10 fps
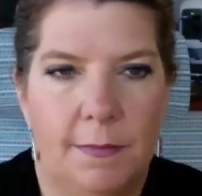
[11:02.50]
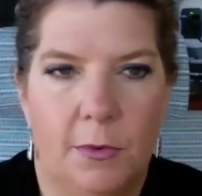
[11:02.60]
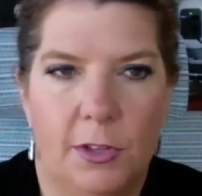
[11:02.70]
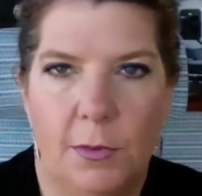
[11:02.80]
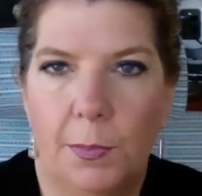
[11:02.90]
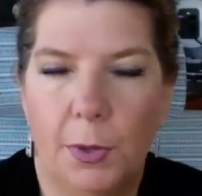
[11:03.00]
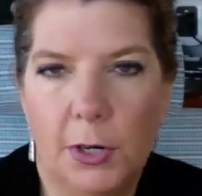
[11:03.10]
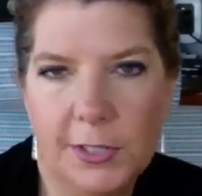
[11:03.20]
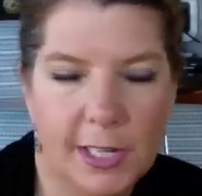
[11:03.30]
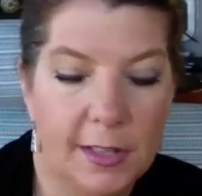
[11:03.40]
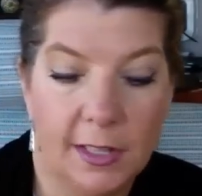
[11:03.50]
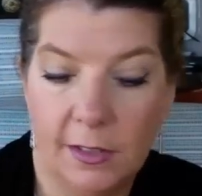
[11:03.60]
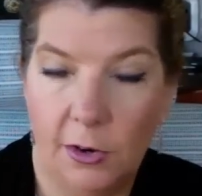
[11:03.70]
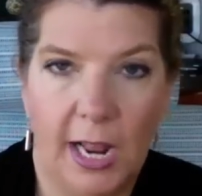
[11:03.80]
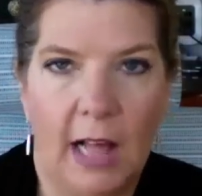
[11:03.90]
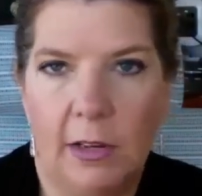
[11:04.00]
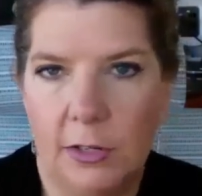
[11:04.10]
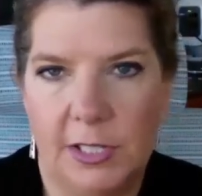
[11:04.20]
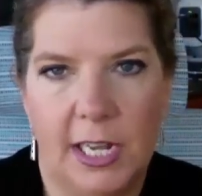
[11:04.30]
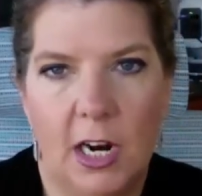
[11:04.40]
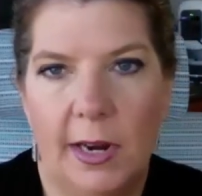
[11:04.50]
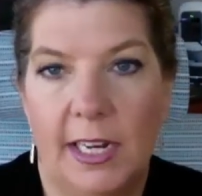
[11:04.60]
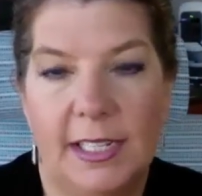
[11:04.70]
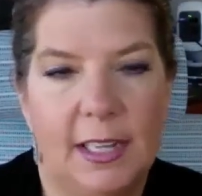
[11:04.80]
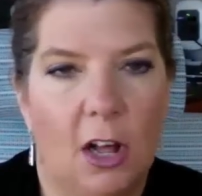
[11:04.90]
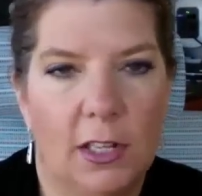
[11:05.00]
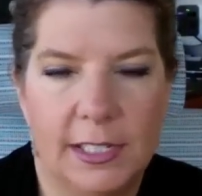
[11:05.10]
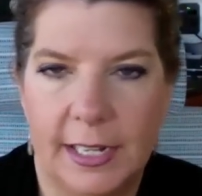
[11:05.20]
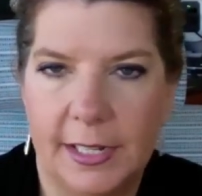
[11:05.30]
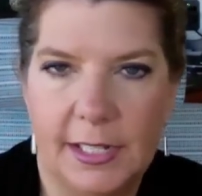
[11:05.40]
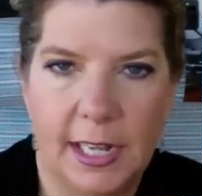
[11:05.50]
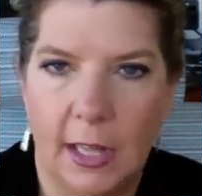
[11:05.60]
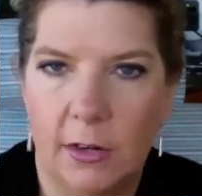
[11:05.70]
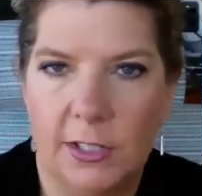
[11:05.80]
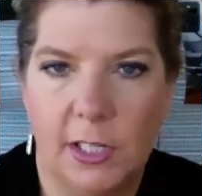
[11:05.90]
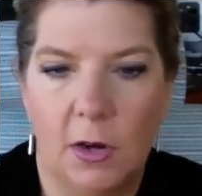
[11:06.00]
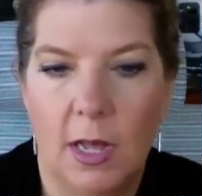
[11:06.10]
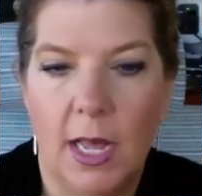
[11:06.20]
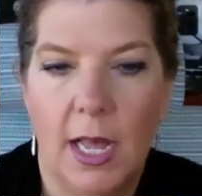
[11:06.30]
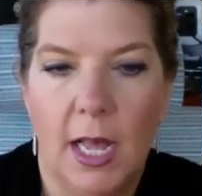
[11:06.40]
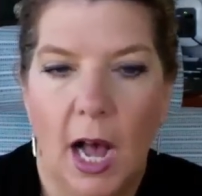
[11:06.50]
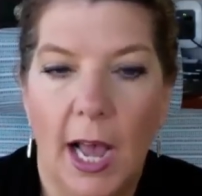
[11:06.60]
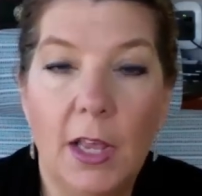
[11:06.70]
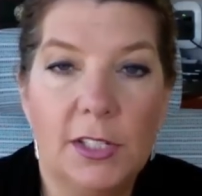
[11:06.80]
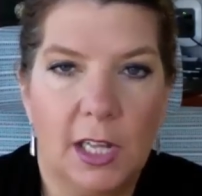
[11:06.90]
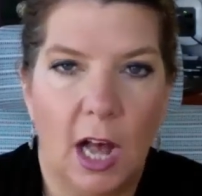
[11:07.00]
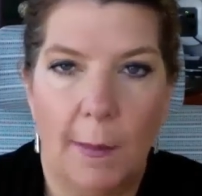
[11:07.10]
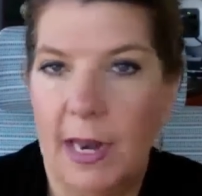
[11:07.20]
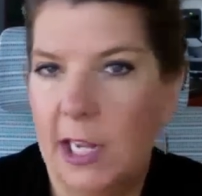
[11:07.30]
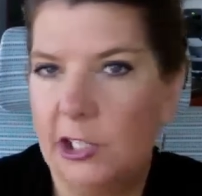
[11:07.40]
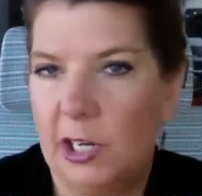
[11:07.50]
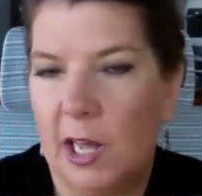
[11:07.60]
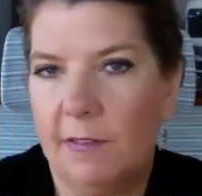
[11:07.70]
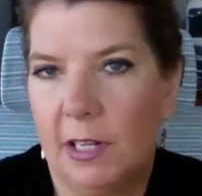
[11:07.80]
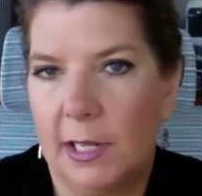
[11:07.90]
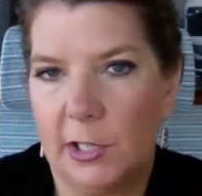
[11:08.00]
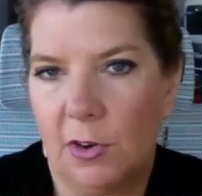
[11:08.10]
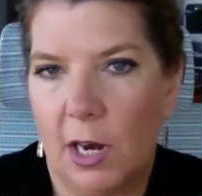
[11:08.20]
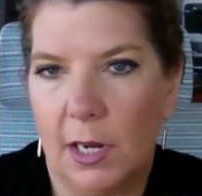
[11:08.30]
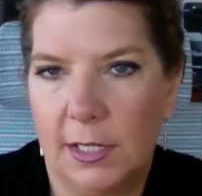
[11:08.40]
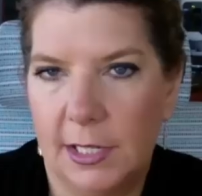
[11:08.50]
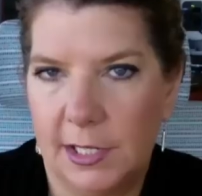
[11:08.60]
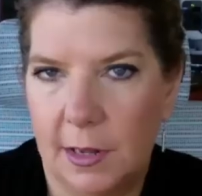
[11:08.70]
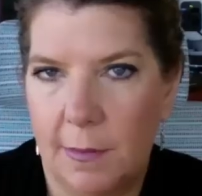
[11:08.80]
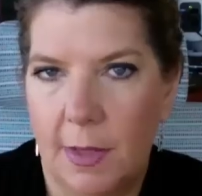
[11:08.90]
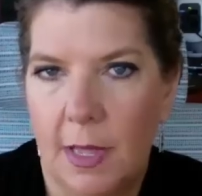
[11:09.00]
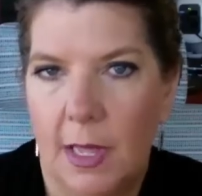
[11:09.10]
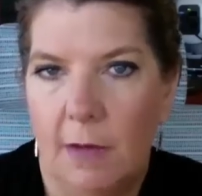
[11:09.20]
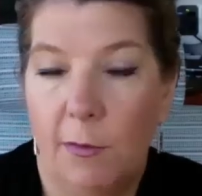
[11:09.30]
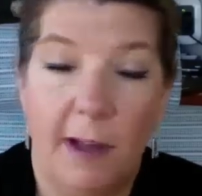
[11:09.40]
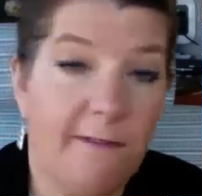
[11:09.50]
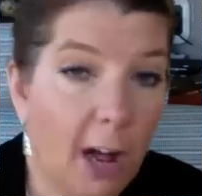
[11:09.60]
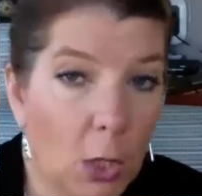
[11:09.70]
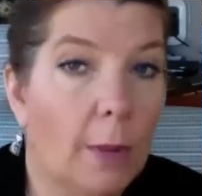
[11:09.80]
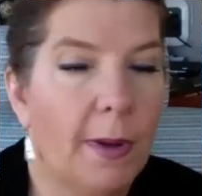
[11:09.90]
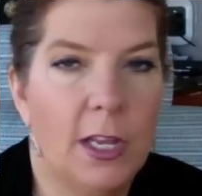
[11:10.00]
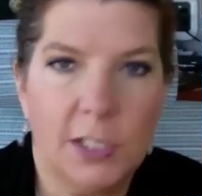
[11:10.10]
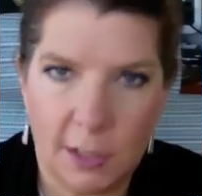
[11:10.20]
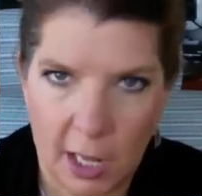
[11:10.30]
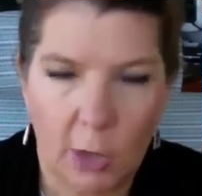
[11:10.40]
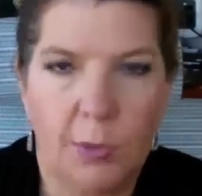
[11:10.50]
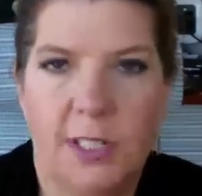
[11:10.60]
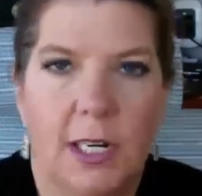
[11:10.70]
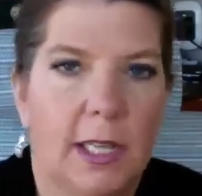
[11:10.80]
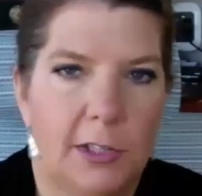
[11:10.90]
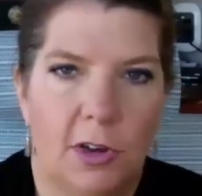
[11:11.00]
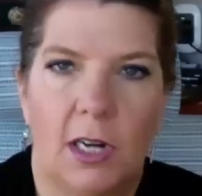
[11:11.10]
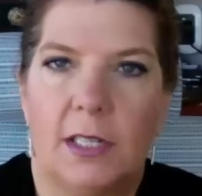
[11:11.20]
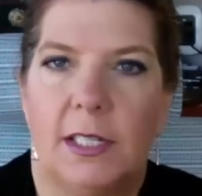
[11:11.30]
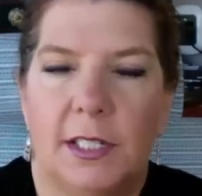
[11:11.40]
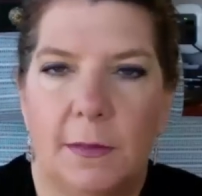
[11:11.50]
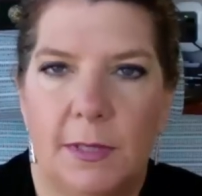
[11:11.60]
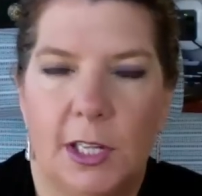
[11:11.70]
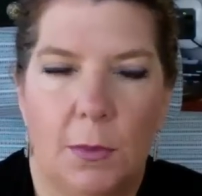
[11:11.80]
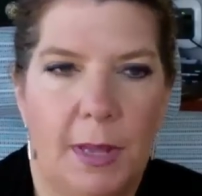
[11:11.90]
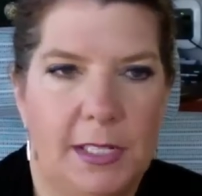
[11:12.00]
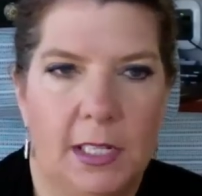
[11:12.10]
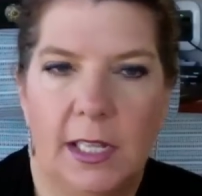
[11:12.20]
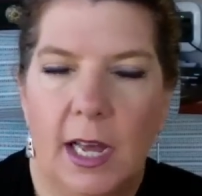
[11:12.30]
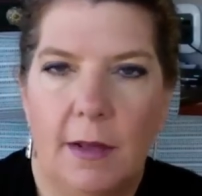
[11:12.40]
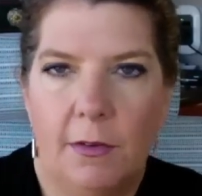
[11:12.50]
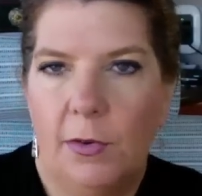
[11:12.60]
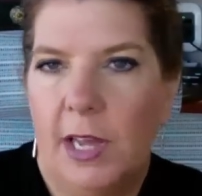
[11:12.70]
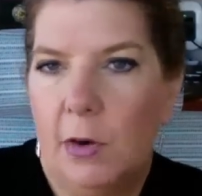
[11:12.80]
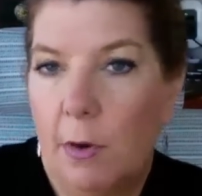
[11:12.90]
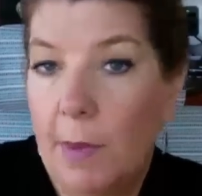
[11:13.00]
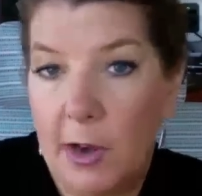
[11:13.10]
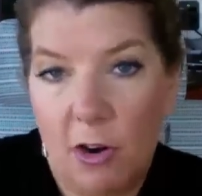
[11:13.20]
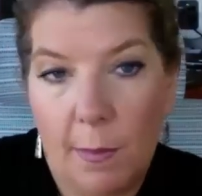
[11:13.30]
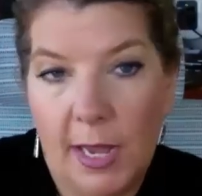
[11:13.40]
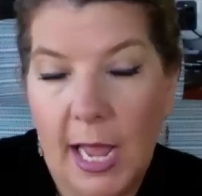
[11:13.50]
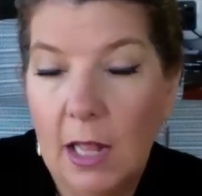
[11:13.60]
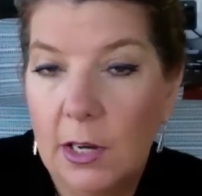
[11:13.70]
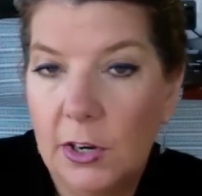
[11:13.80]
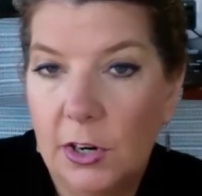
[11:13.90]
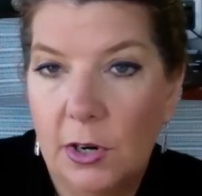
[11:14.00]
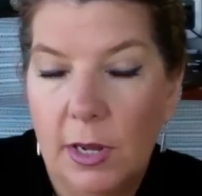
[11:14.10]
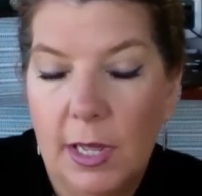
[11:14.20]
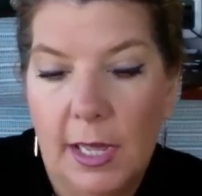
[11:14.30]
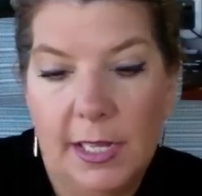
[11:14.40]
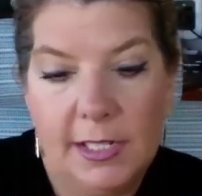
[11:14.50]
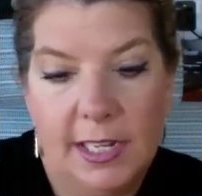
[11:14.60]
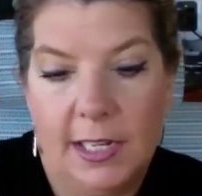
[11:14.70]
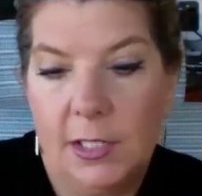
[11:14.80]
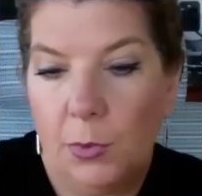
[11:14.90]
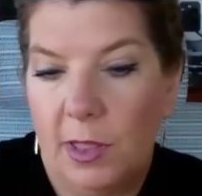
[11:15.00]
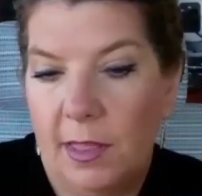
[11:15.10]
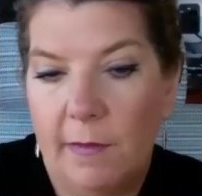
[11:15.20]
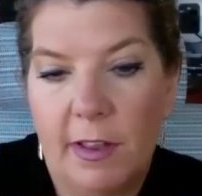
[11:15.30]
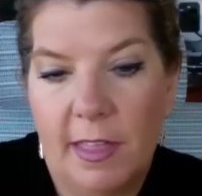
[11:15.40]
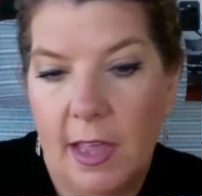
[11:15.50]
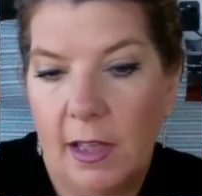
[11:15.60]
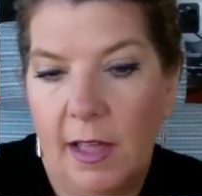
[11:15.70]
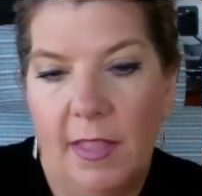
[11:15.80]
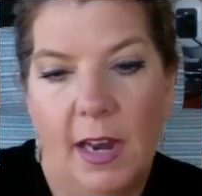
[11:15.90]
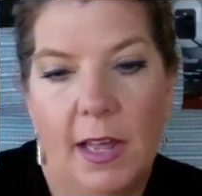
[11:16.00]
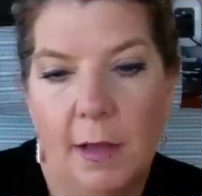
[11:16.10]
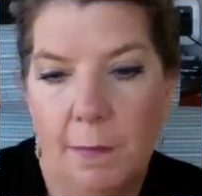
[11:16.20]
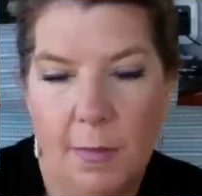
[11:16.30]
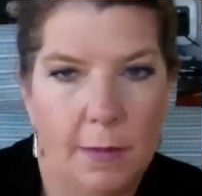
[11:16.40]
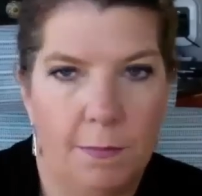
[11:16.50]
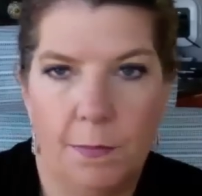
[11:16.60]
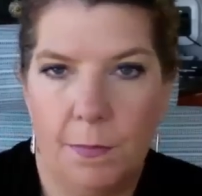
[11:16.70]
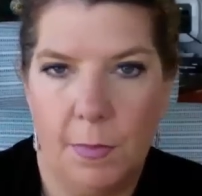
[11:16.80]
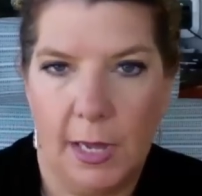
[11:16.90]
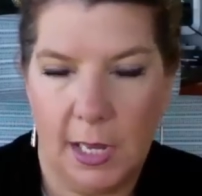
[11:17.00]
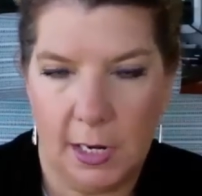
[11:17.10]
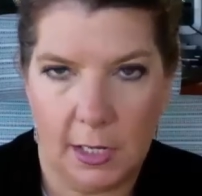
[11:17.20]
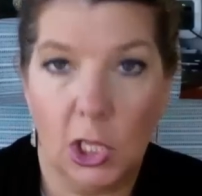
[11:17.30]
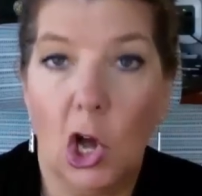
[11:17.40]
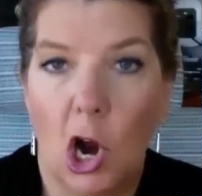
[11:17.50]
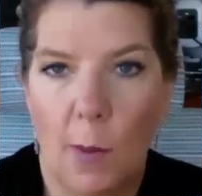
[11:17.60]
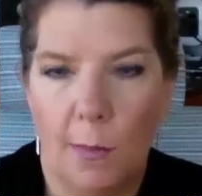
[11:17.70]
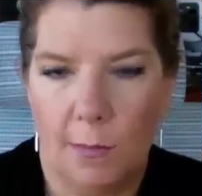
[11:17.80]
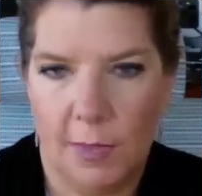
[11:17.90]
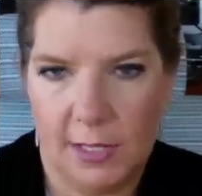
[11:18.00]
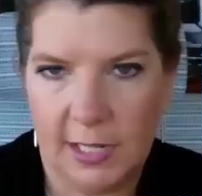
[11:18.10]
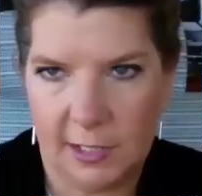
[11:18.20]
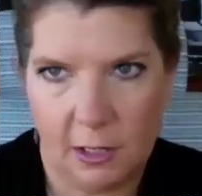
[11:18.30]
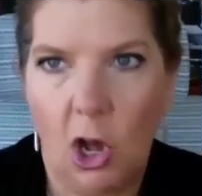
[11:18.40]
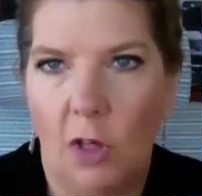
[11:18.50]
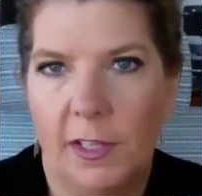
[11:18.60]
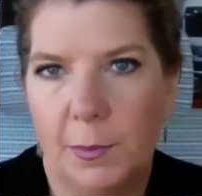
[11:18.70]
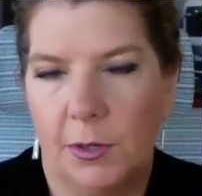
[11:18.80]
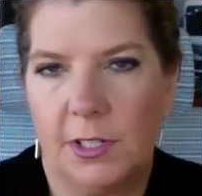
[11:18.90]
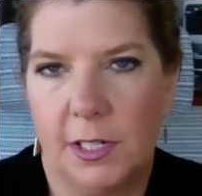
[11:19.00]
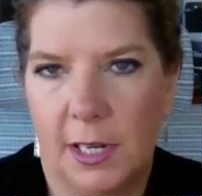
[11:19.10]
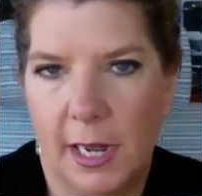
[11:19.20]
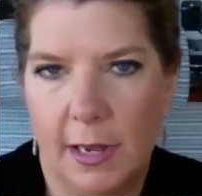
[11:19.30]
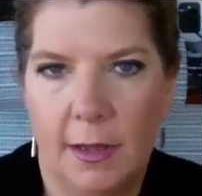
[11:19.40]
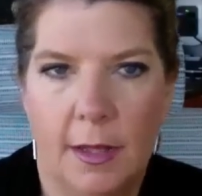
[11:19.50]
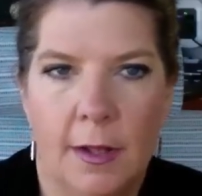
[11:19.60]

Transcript: or their purse, and your calendar's there, and it all syncs together. So I use a combination of an electronic system. For my follow-up, I use a 100% electronic system. So basically, I create a reminder on my calendar. It syncs with everything, and then I get an alarm that says, call this person today.